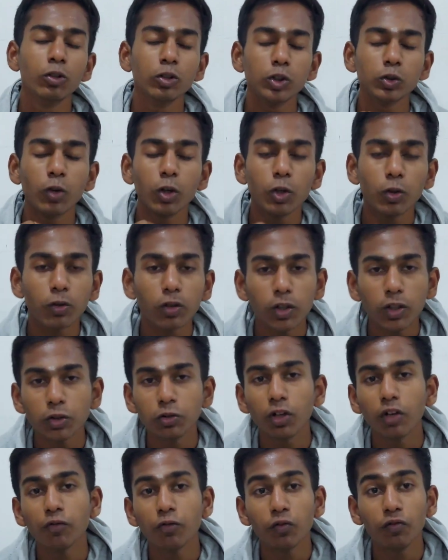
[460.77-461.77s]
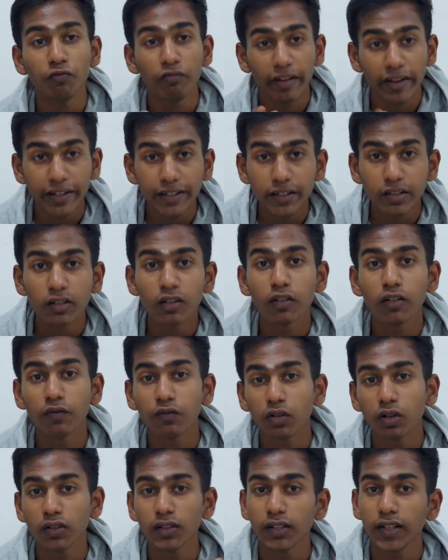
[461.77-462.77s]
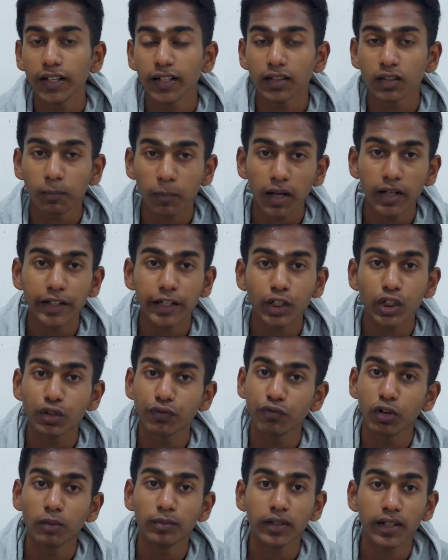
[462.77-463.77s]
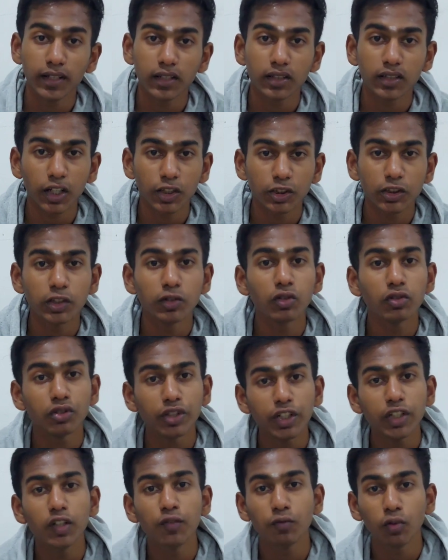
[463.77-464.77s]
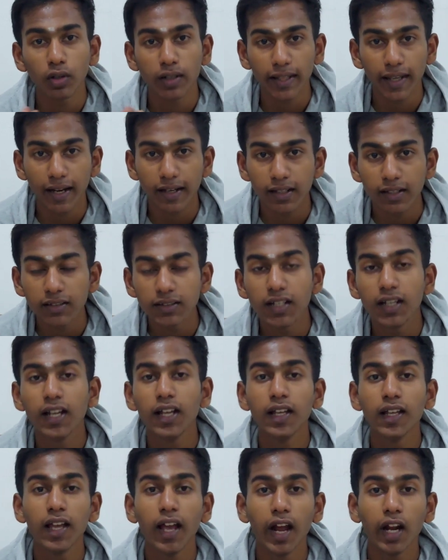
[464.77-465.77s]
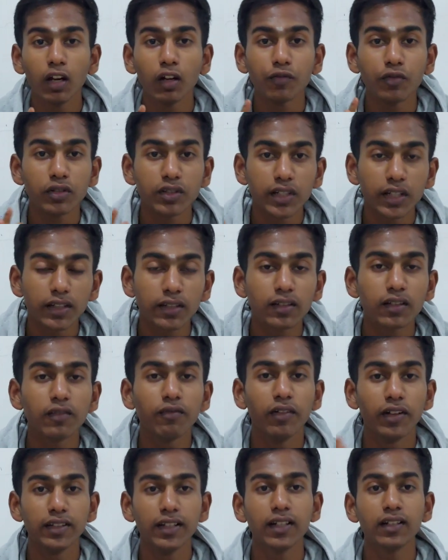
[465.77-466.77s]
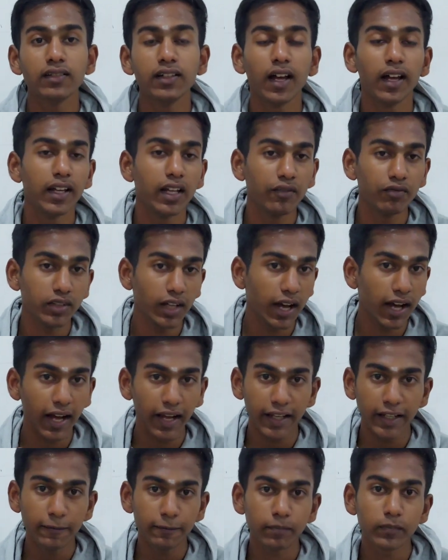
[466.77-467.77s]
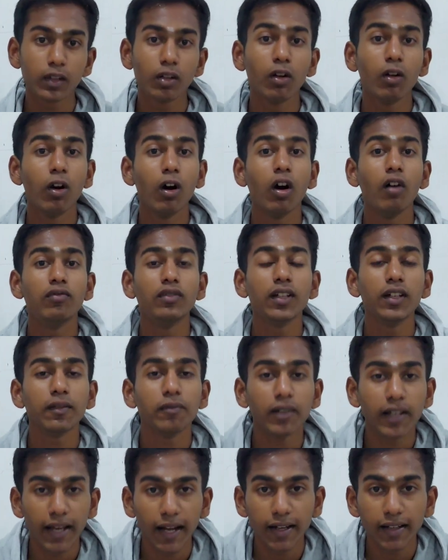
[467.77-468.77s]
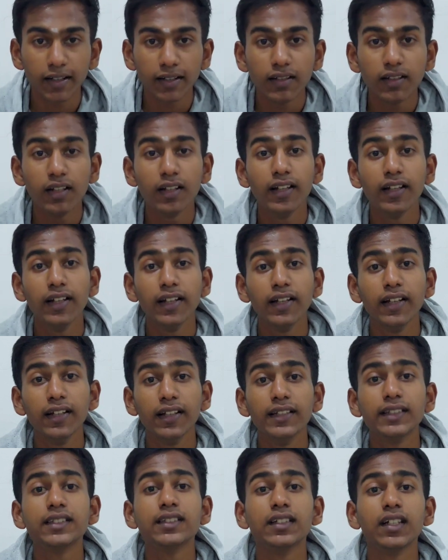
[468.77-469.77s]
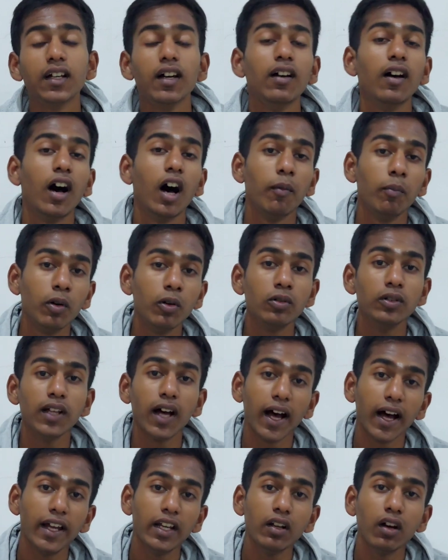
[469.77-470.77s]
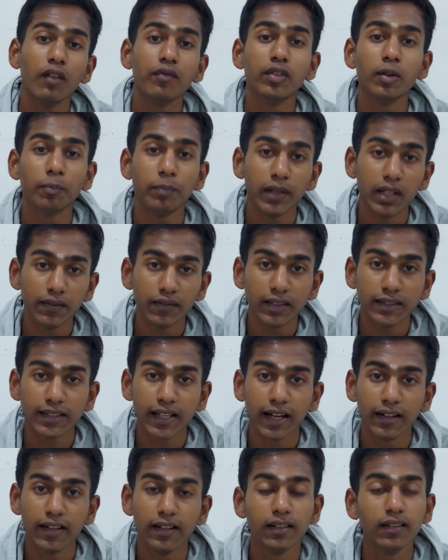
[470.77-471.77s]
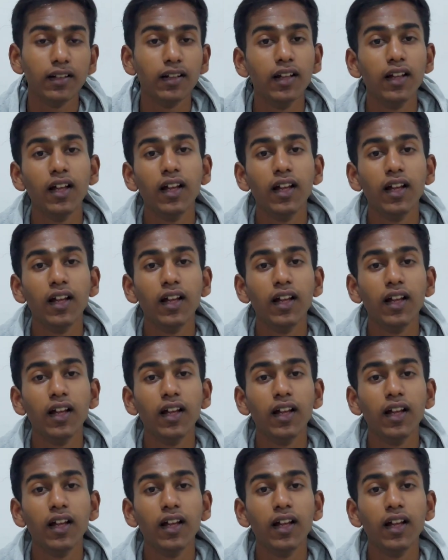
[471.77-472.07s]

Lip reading: So what you're going to do is you have to wait for the market to form the next consecutive 3 to 4 candles, and you have to check whether if the high of the candle is above the high of the previous candle.